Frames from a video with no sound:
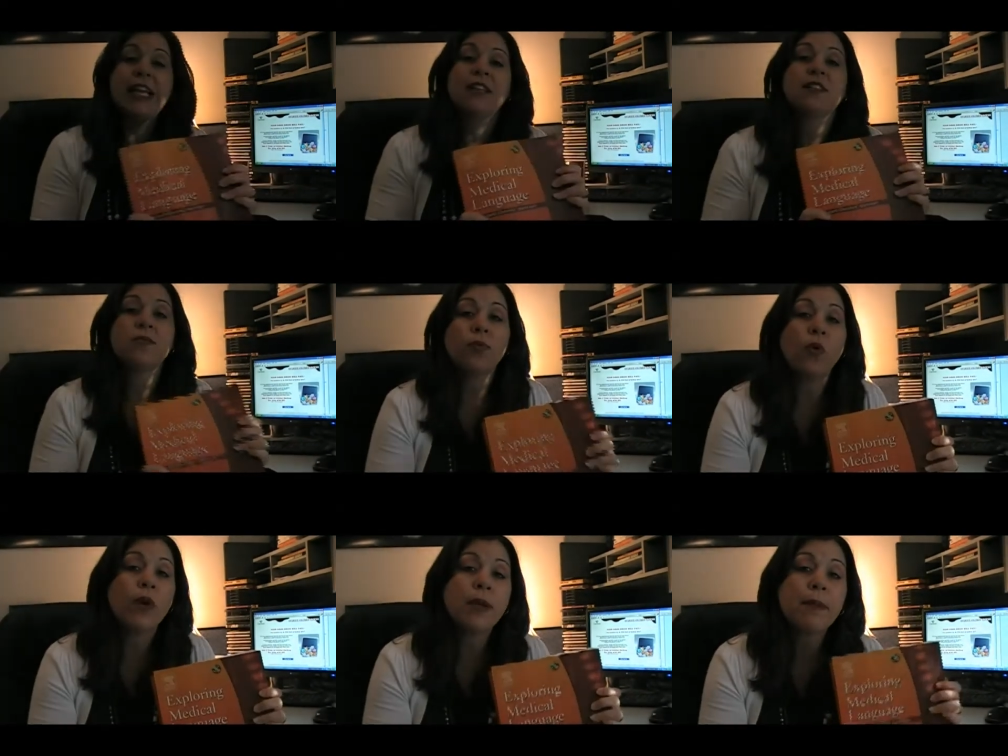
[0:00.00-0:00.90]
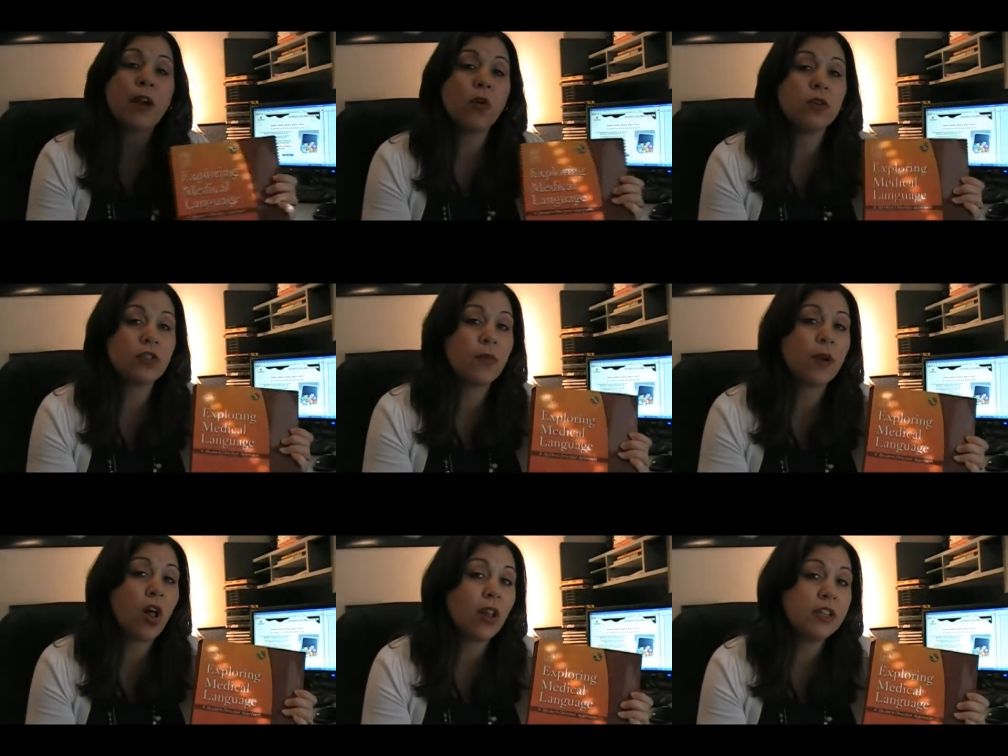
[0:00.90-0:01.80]
Exploring Medical
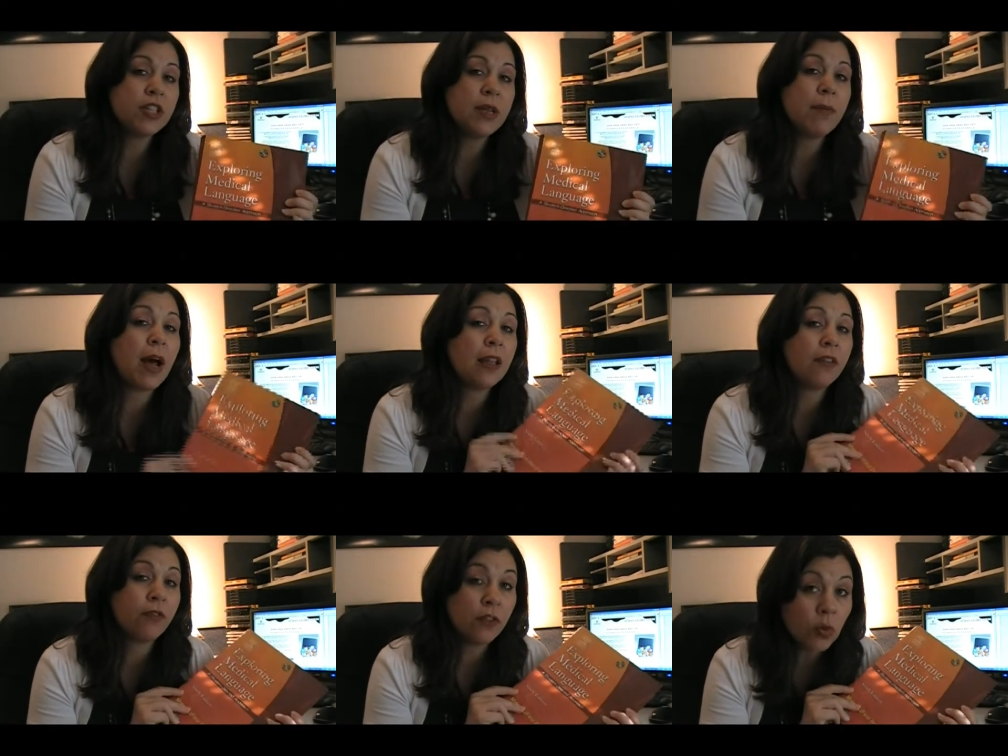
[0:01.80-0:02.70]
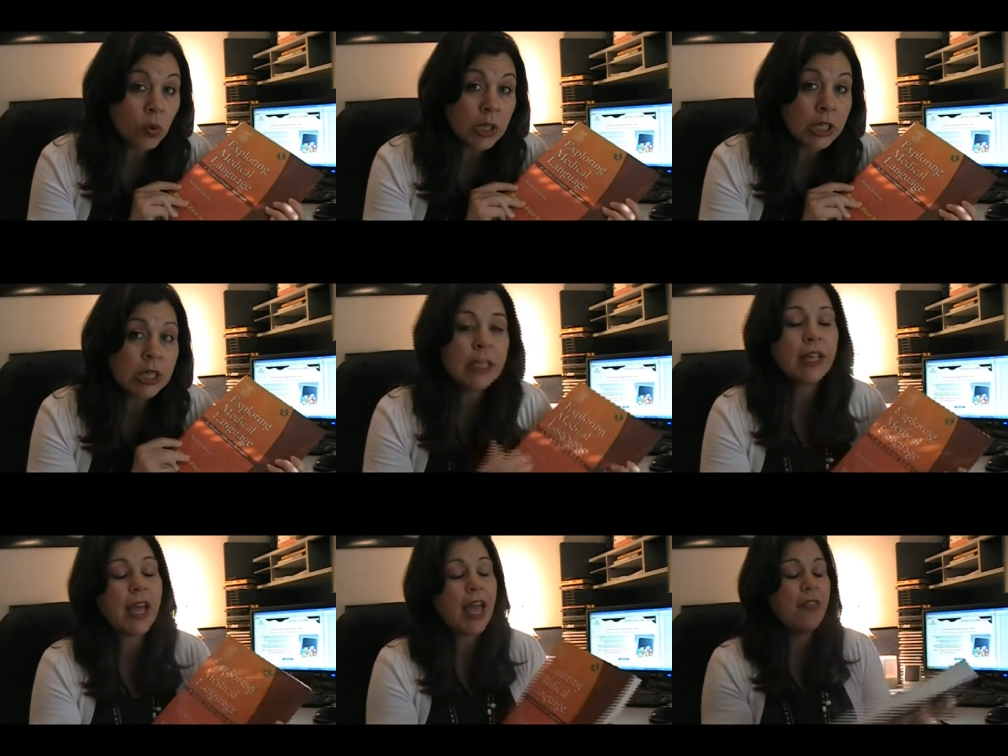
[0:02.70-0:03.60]
Terminology by LaFleur,
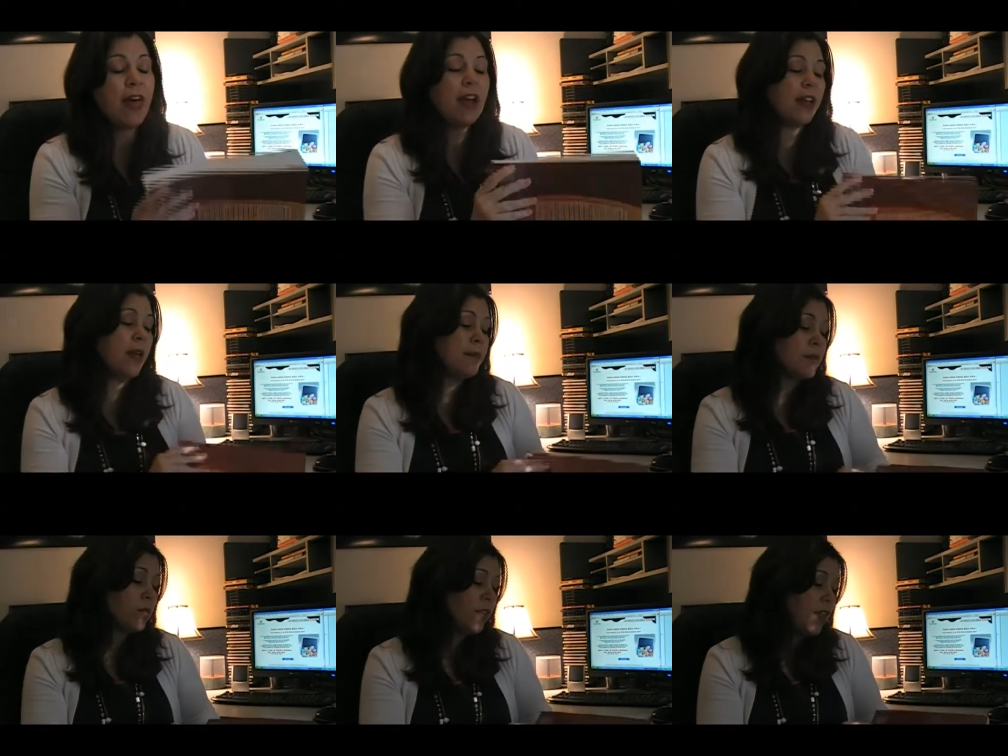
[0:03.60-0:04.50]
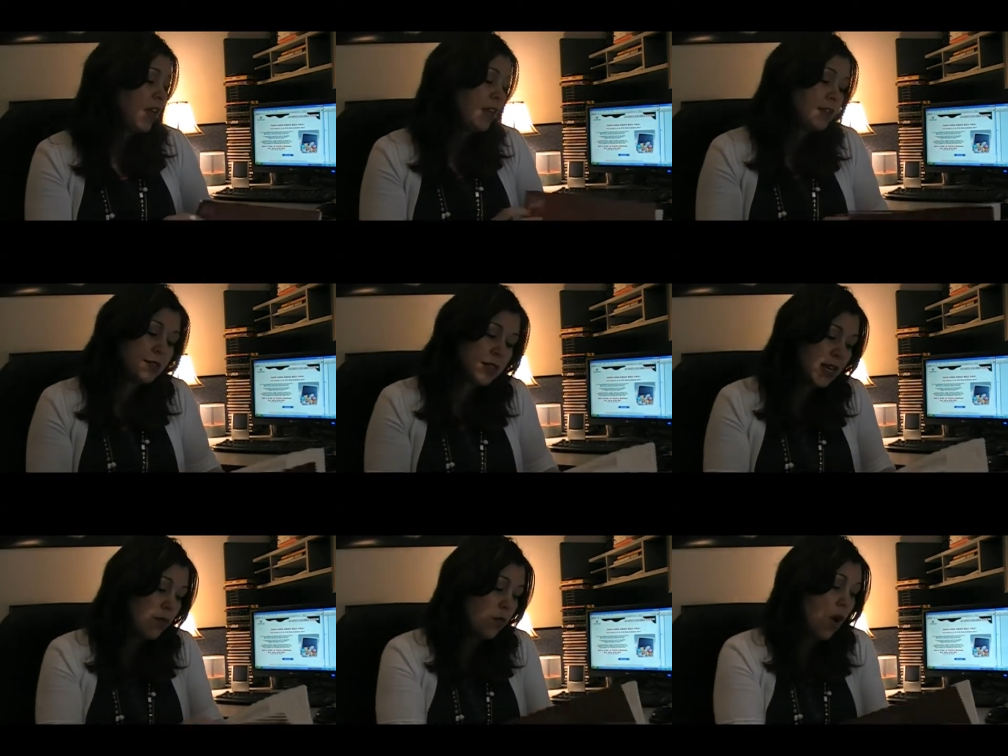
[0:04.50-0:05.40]
and that comes with a
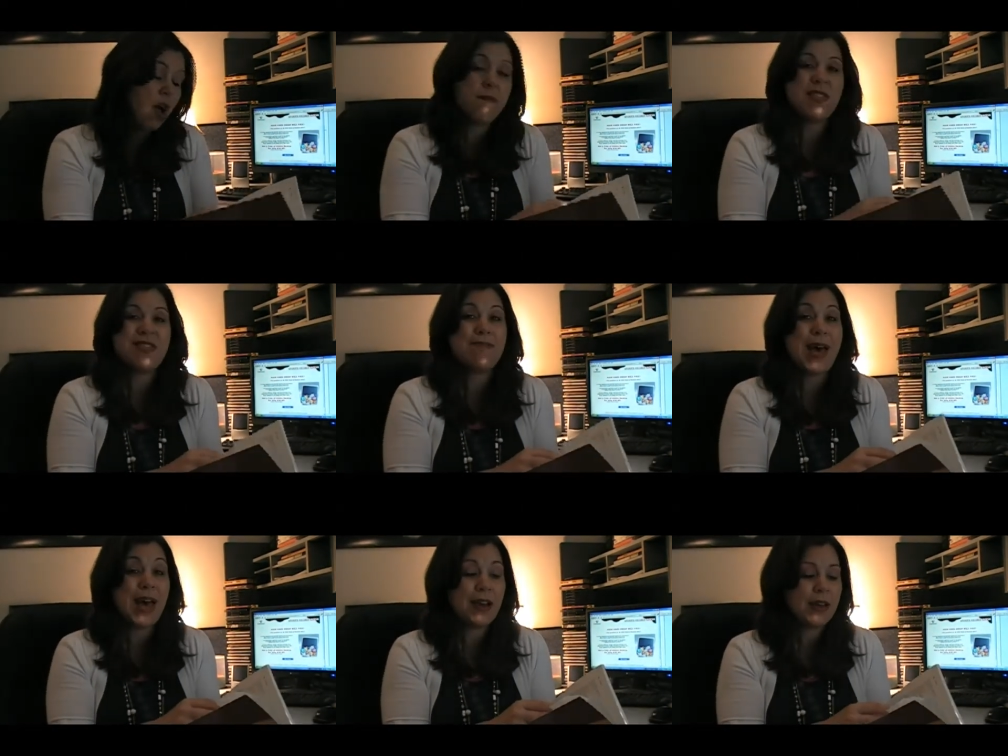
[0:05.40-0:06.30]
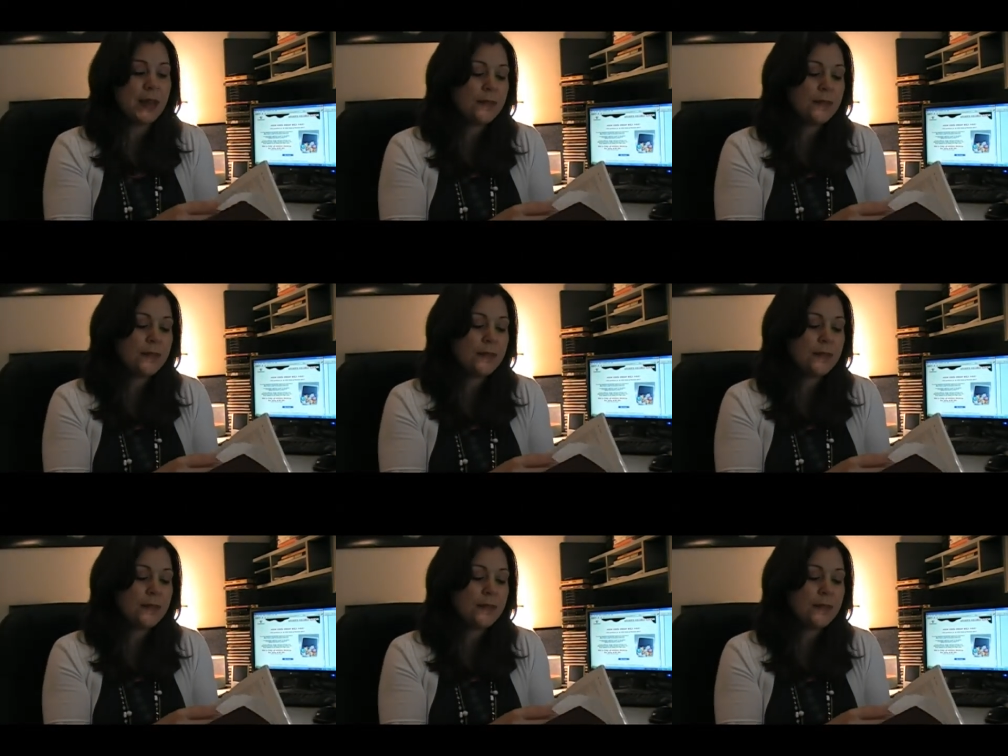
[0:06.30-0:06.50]
CD-ROM in the back.